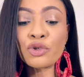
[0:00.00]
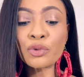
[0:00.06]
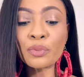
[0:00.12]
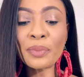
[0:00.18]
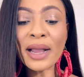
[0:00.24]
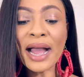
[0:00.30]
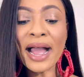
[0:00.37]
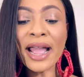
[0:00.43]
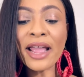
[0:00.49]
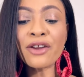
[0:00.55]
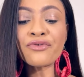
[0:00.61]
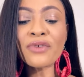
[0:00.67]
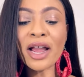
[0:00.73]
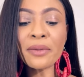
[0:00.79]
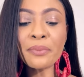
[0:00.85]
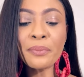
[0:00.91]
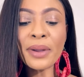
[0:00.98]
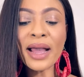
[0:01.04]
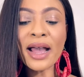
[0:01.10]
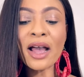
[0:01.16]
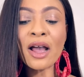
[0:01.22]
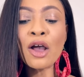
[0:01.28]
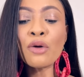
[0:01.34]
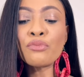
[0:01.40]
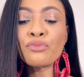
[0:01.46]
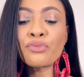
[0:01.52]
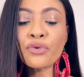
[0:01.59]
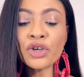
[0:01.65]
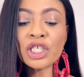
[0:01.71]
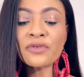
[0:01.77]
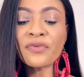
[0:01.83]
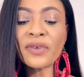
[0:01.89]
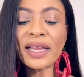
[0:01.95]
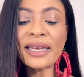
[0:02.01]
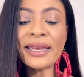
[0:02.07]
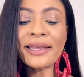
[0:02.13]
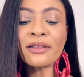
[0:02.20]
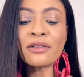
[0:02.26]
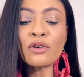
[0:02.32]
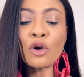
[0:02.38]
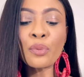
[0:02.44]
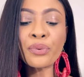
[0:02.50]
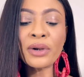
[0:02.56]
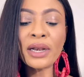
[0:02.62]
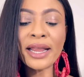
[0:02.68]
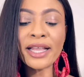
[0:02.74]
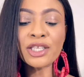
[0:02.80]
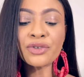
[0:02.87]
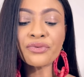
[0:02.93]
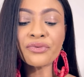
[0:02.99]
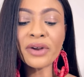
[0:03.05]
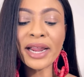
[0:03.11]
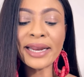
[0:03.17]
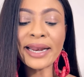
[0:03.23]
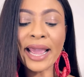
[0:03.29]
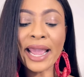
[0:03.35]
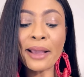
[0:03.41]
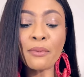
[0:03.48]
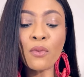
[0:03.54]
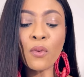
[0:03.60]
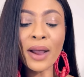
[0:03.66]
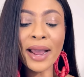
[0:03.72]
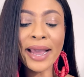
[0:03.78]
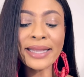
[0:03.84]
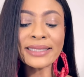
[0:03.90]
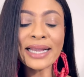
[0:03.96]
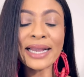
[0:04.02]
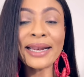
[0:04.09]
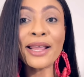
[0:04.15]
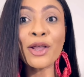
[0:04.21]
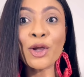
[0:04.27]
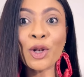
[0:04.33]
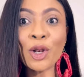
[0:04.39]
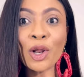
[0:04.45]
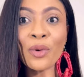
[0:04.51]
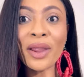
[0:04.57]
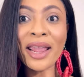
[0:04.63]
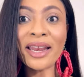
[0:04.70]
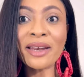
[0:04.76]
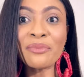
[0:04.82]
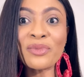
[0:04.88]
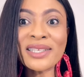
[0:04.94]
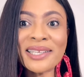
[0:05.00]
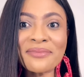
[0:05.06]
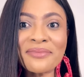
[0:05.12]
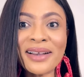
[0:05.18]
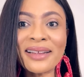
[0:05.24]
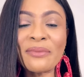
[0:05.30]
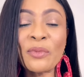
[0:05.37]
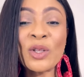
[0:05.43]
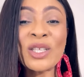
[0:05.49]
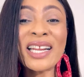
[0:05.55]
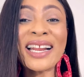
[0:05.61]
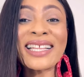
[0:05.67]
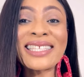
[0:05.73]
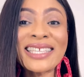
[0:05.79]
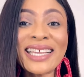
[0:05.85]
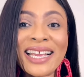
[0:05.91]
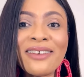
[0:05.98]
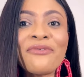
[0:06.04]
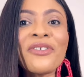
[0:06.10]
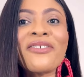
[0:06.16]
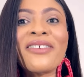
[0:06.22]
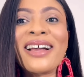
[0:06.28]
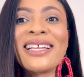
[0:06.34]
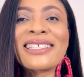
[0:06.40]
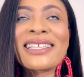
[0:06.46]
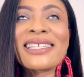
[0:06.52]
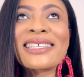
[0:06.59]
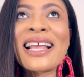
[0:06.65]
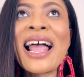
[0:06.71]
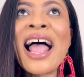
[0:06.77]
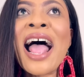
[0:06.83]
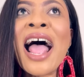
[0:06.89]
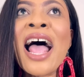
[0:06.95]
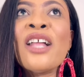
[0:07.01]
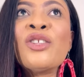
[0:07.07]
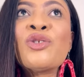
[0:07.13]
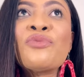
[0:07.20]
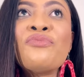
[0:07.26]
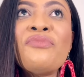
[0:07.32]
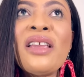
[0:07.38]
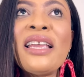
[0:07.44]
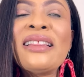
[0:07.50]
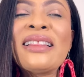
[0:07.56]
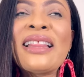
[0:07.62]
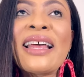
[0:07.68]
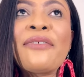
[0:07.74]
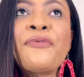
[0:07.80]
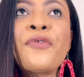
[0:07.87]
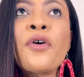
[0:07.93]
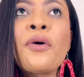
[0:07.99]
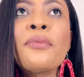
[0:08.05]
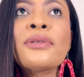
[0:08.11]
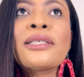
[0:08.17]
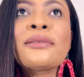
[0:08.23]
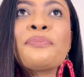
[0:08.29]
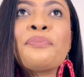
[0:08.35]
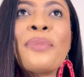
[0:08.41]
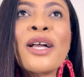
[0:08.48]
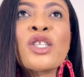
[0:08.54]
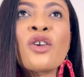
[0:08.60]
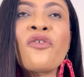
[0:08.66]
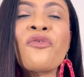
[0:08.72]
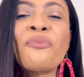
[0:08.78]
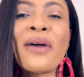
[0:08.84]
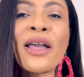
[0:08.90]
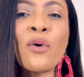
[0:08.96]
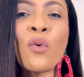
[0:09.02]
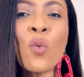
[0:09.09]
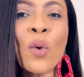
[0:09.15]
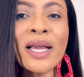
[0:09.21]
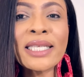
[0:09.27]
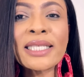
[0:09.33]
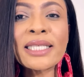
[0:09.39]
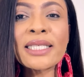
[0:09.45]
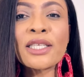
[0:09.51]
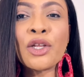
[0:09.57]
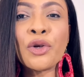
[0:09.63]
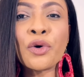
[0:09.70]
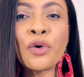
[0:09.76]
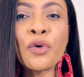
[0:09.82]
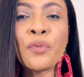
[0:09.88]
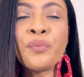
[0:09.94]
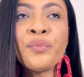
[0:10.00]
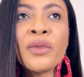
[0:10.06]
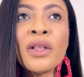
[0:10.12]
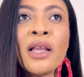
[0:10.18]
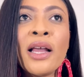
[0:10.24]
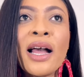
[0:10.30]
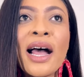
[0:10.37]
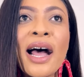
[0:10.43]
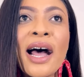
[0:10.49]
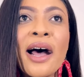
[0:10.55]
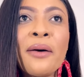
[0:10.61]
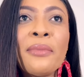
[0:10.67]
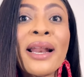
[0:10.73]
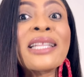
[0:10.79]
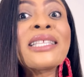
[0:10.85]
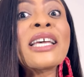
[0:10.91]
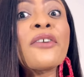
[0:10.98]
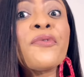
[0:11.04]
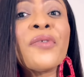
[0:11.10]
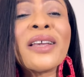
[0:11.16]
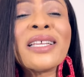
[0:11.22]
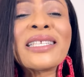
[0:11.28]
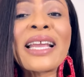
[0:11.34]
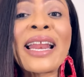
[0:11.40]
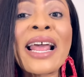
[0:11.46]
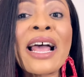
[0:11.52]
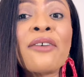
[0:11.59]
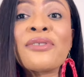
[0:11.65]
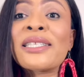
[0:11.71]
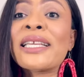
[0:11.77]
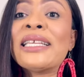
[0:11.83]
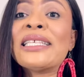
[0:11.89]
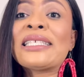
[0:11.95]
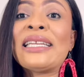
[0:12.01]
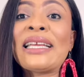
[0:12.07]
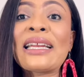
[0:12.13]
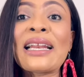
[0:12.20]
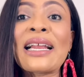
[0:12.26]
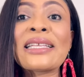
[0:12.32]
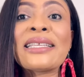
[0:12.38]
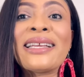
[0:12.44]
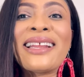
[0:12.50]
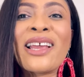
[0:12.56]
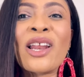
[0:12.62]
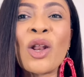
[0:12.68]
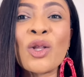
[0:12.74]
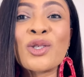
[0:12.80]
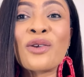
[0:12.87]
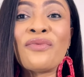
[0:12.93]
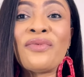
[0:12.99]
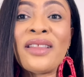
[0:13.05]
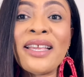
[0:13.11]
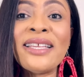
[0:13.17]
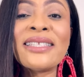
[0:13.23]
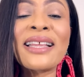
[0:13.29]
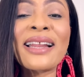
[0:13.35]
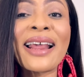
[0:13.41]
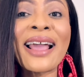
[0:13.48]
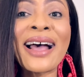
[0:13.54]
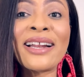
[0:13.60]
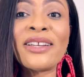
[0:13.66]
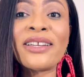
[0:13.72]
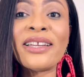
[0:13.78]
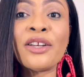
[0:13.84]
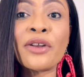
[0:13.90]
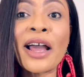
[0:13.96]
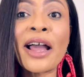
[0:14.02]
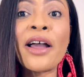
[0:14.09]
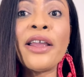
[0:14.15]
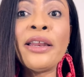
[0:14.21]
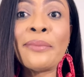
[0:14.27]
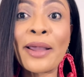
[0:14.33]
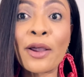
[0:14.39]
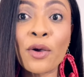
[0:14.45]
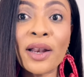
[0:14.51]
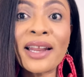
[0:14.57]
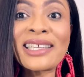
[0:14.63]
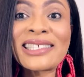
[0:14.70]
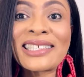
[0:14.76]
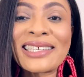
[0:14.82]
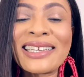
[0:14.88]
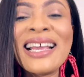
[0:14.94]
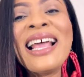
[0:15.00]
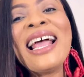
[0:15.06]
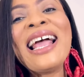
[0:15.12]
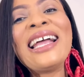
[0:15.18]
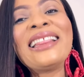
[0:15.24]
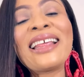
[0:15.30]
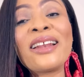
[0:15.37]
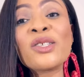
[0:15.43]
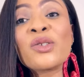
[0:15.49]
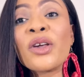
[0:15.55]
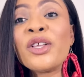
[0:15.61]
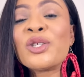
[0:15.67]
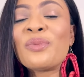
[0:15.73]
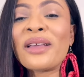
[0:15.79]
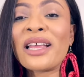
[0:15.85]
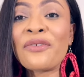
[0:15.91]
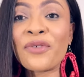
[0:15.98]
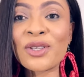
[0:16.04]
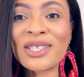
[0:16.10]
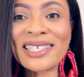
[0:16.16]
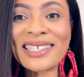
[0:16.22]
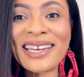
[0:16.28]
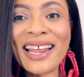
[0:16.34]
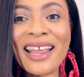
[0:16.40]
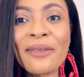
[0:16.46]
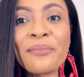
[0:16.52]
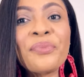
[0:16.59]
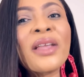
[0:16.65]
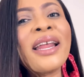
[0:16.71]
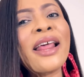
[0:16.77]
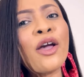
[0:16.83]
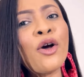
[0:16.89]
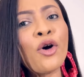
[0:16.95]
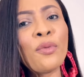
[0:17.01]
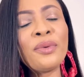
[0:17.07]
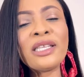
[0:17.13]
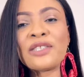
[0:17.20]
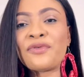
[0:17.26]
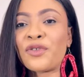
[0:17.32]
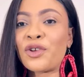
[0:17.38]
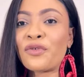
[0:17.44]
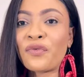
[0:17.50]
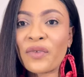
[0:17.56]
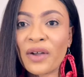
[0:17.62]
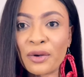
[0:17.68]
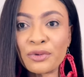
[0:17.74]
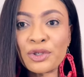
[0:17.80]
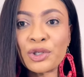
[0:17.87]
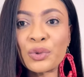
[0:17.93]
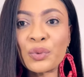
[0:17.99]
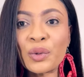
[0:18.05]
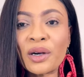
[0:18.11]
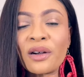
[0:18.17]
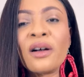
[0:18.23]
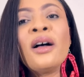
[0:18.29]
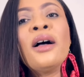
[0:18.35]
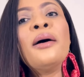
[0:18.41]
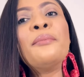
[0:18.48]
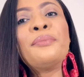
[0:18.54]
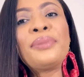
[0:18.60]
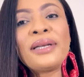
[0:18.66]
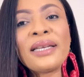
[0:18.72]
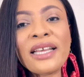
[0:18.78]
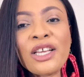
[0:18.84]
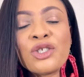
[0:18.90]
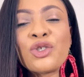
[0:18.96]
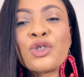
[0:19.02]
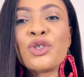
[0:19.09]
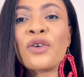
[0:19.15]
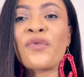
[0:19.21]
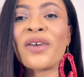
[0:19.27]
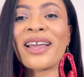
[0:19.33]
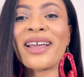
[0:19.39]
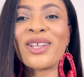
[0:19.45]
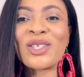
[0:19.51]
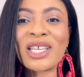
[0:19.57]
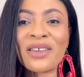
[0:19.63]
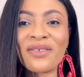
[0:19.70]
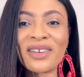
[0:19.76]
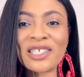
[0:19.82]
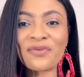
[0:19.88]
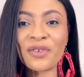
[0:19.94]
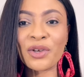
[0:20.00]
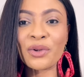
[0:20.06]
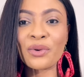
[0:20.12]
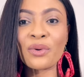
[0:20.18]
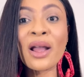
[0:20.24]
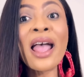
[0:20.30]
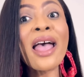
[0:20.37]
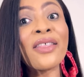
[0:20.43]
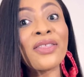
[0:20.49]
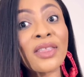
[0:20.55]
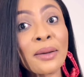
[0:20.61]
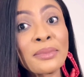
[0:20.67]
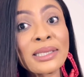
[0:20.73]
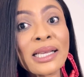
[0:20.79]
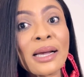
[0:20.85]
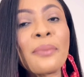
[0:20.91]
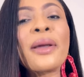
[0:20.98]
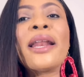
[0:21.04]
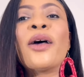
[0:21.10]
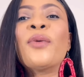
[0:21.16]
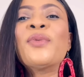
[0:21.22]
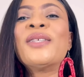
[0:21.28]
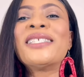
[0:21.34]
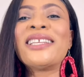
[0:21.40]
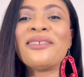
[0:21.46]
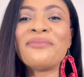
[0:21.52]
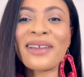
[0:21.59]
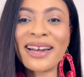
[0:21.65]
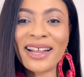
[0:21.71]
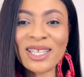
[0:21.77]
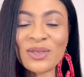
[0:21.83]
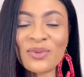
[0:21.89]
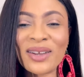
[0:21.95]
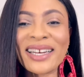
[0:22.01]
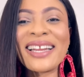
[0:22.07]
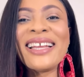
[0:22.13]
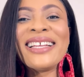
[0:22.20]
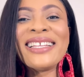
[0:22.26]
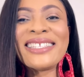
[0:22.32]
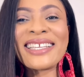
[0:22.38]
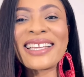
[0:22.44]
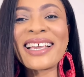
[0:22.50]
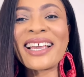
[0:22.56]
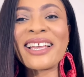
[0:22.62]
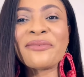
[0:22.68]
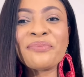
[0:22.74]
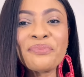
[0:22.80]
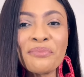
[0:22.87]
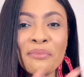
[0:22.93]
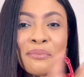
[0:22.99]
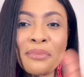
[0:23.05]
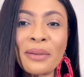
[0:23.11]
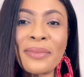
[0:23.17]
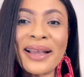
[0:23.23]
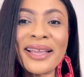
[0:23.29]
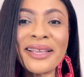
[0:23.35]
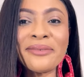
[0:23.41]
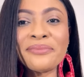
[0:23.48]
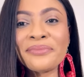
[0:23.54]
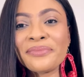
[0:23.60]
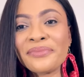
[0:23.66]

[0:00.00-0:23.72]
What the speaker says: Dubai, Ragba, Brush Vanille, Opulent Red, I Am White, Anna and Glory, and Musamman. Those are the 10 fragrances to me that forms part of my West, you know, Lattafa's. And I have since decluttered a lot of these that I had in my collection. And that is going to be it for today. And I hope this video found you well. Please do not forget to give this video a thumbs up. And I hope to see you in my next one. Take care. Bye-bye.